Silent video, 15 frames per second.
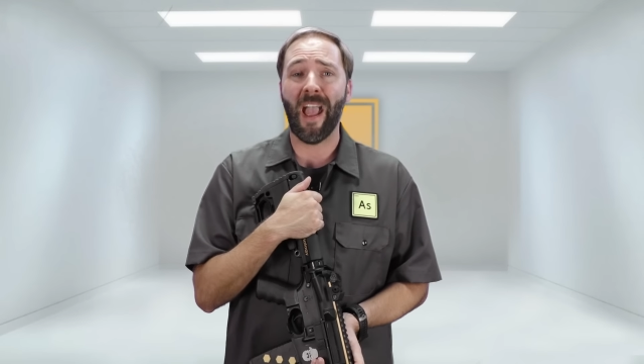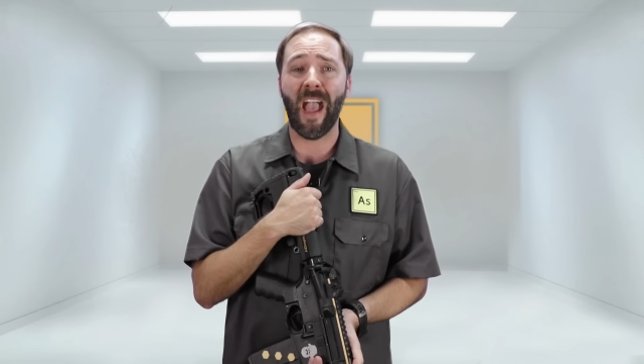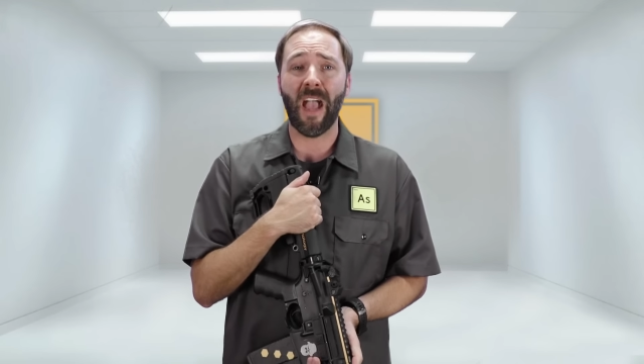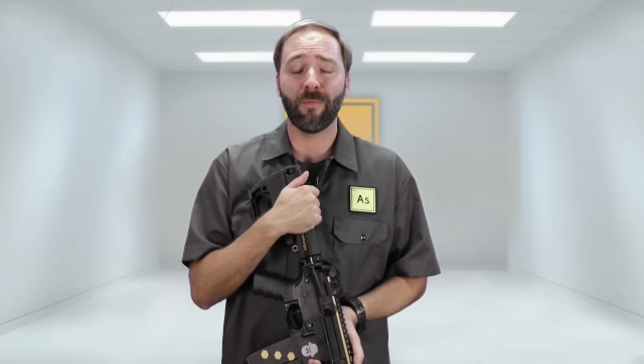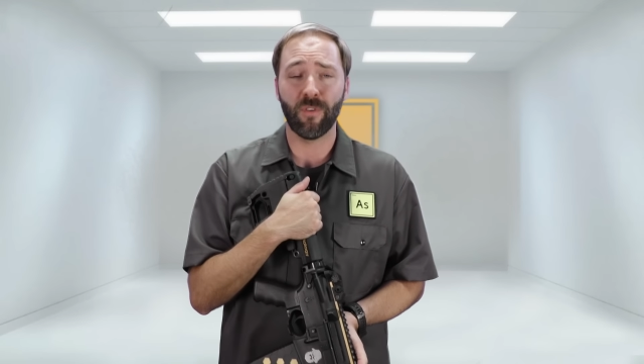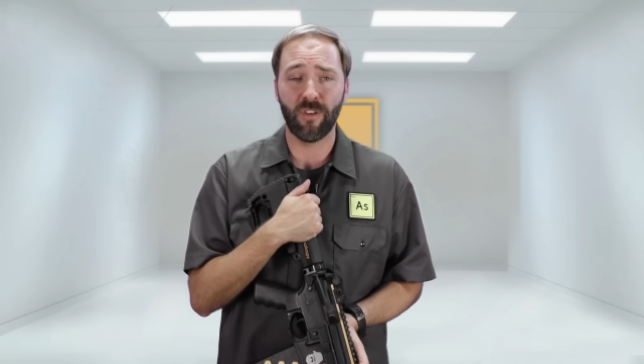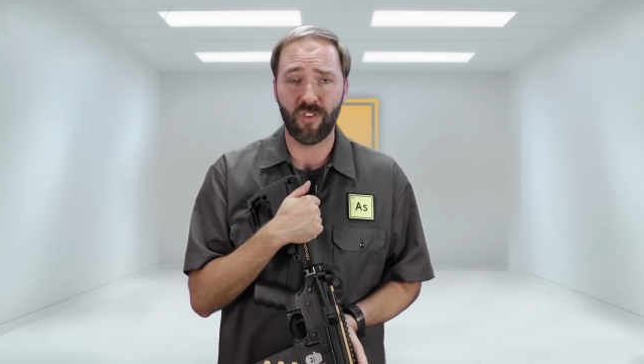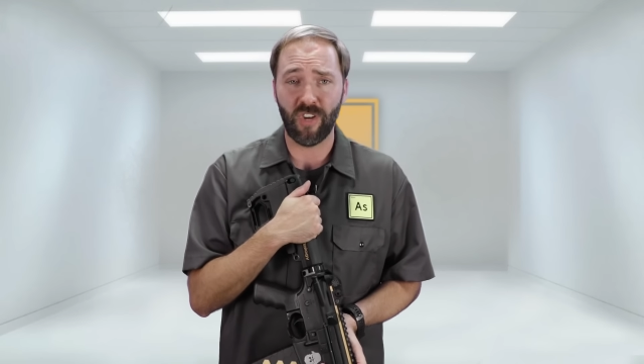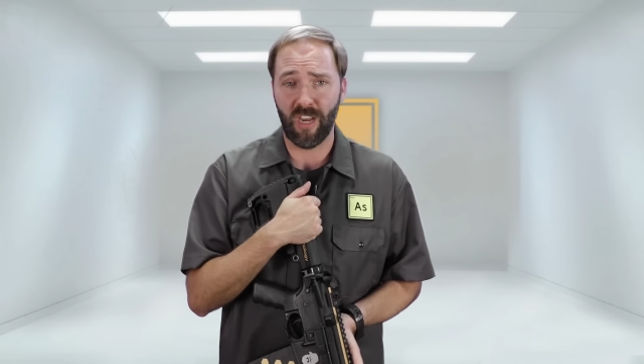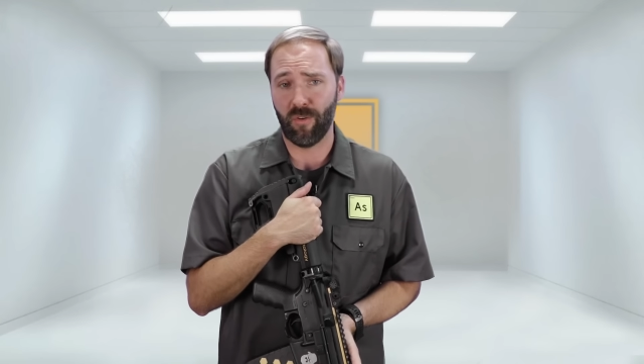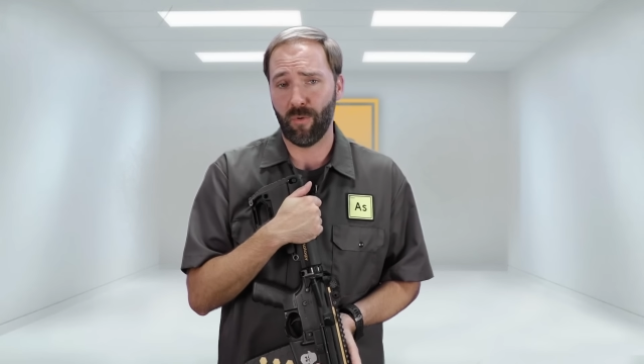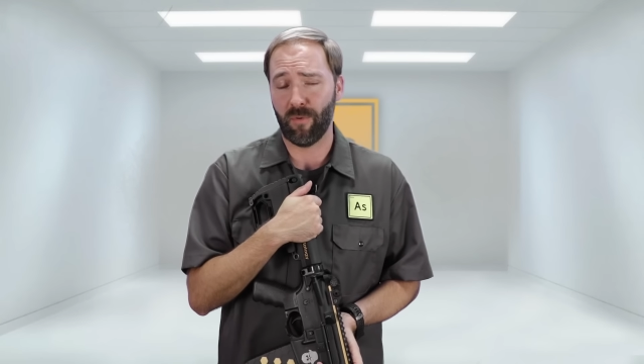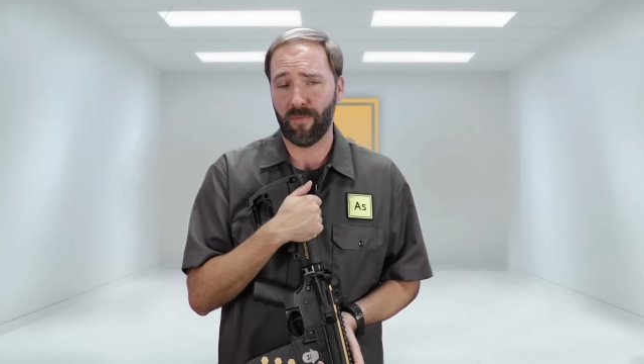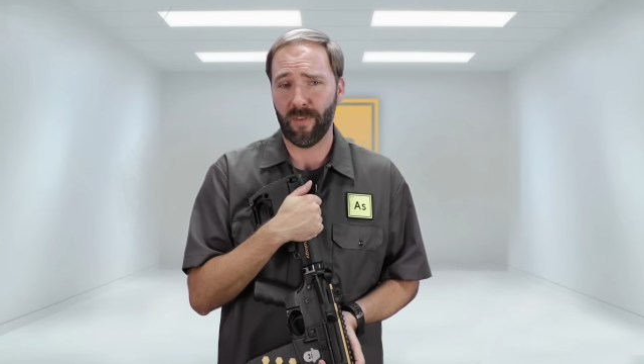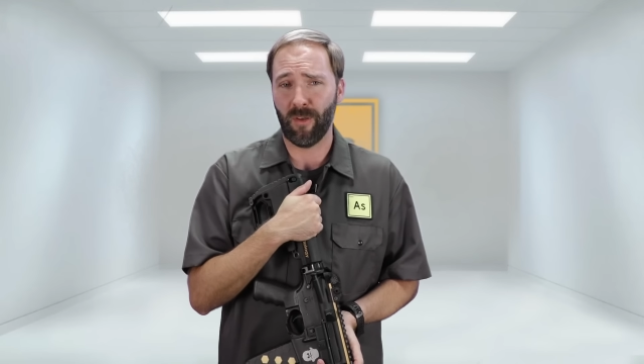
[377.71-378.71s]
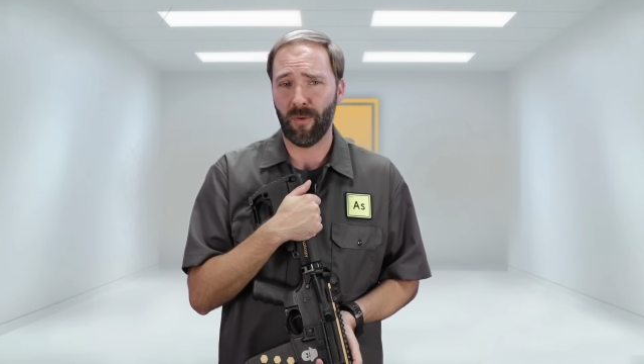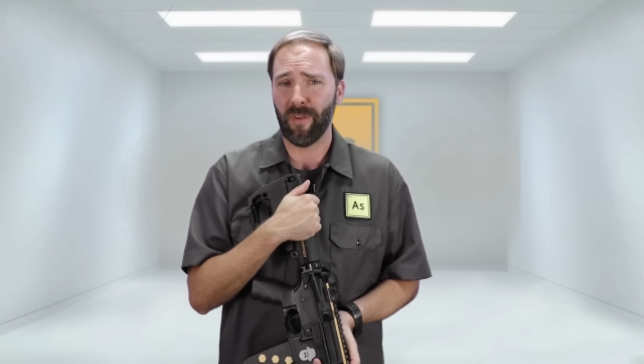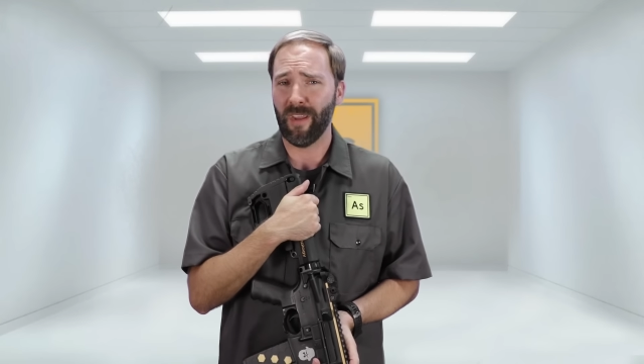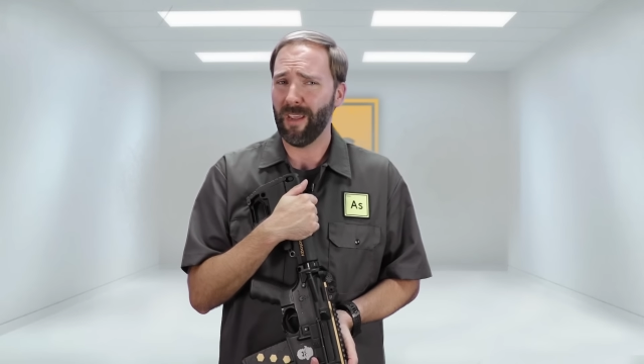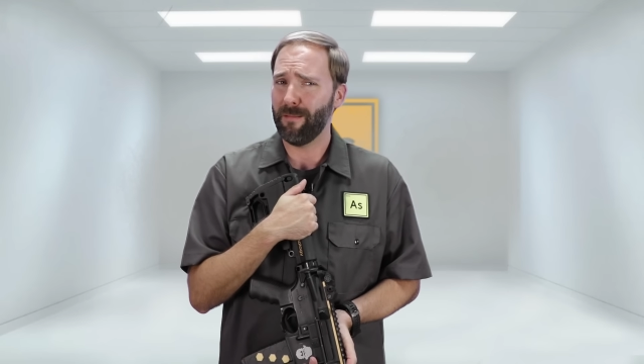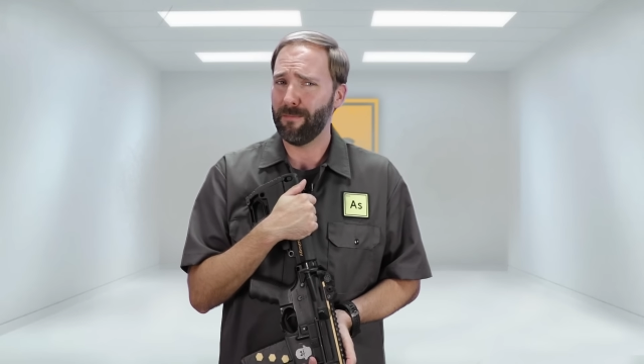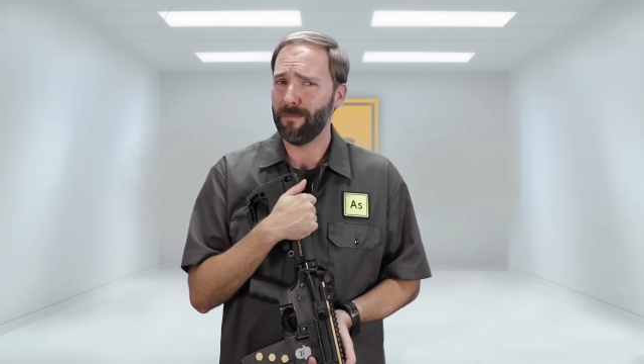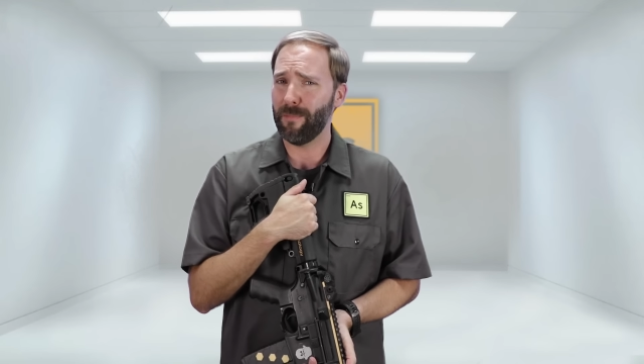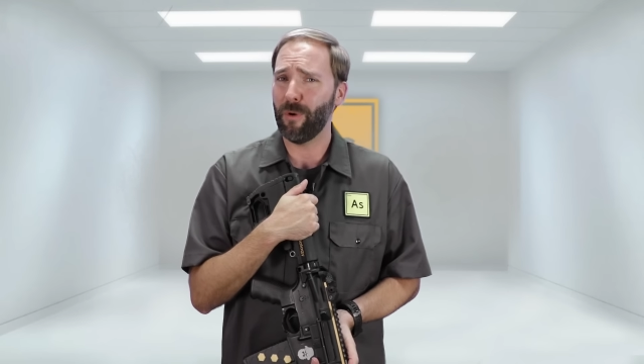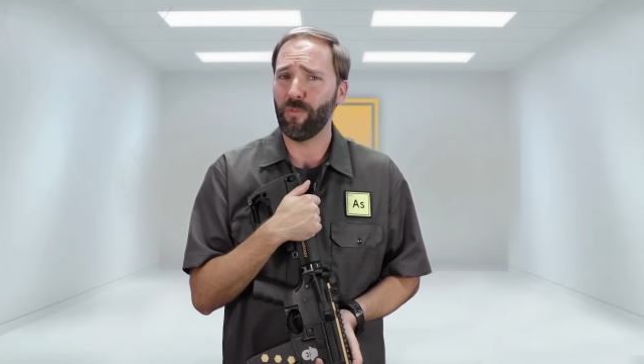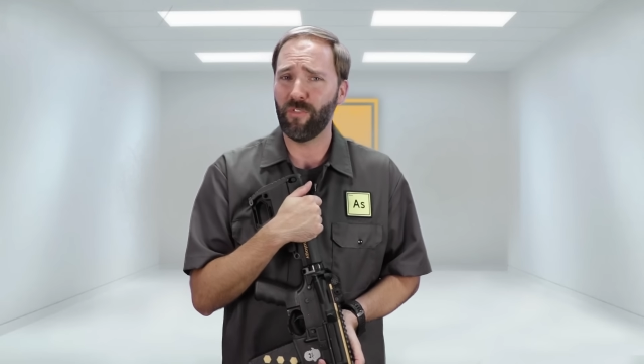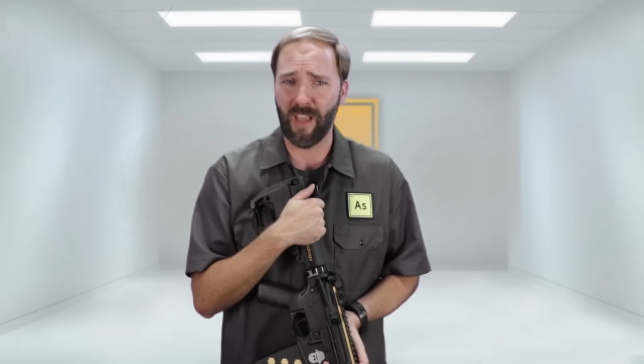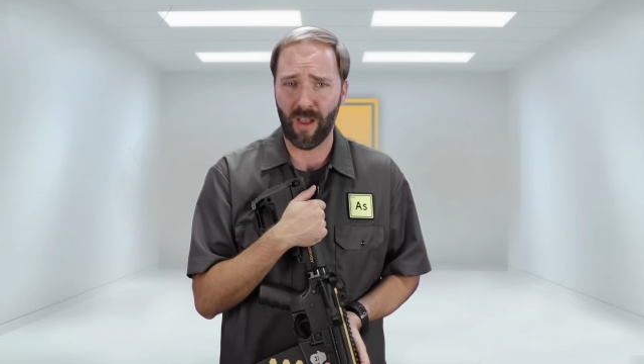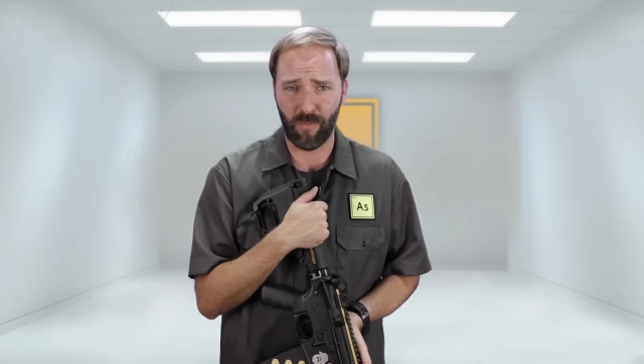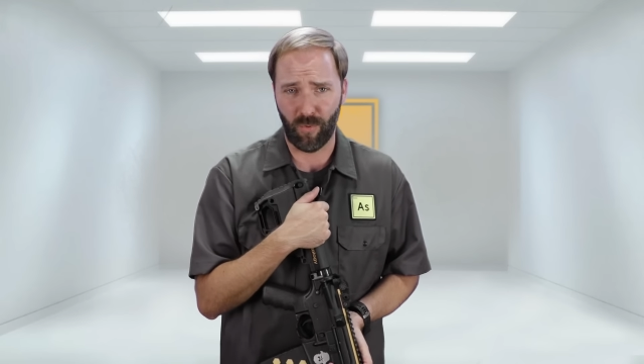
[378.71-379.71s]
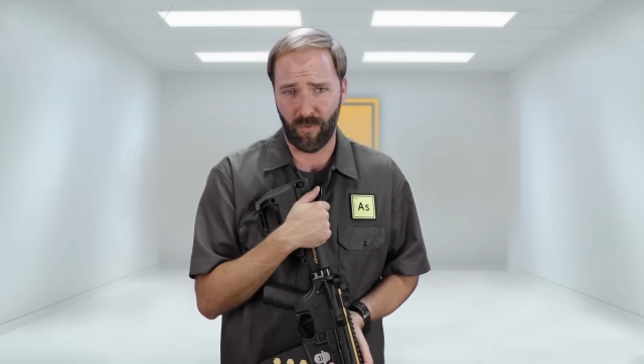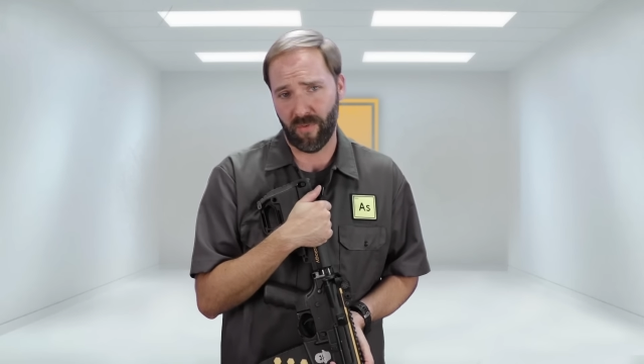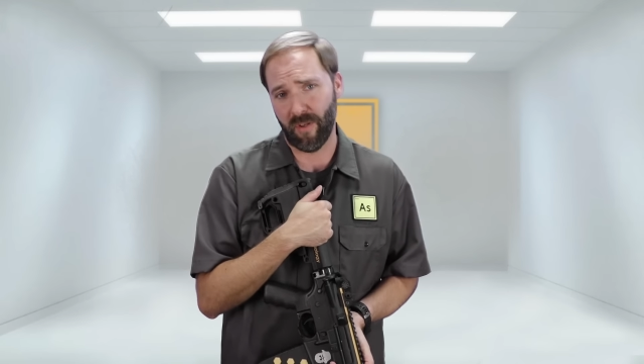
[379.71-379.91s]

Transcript: average indoor field and most outdoor